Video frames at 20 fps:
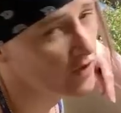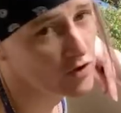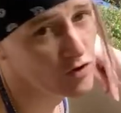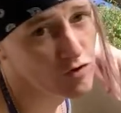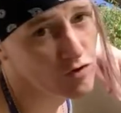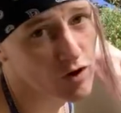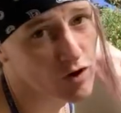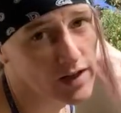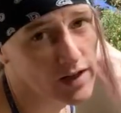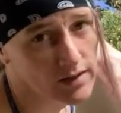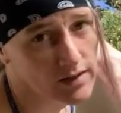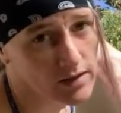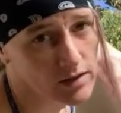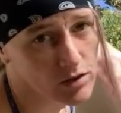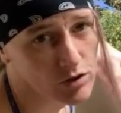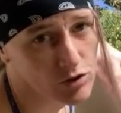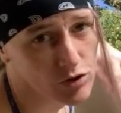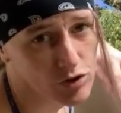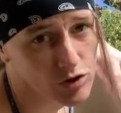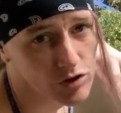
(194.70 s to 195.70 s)
the
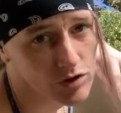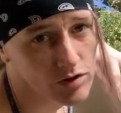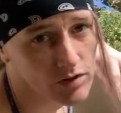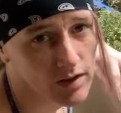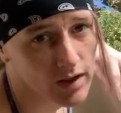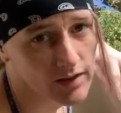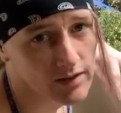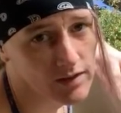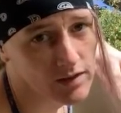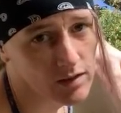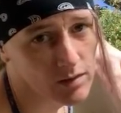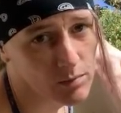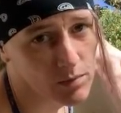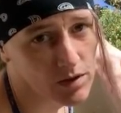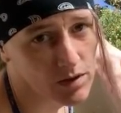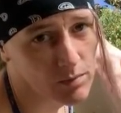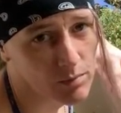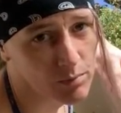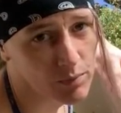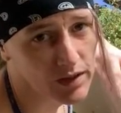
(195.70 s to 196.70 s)
drainage. That's gonna be
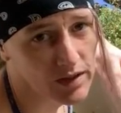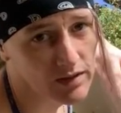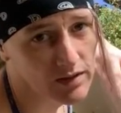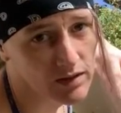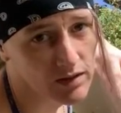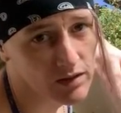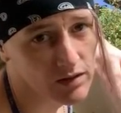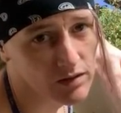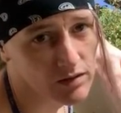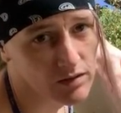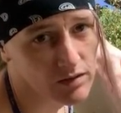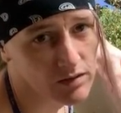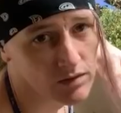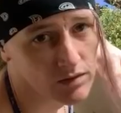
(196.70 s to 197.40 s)
the big deal.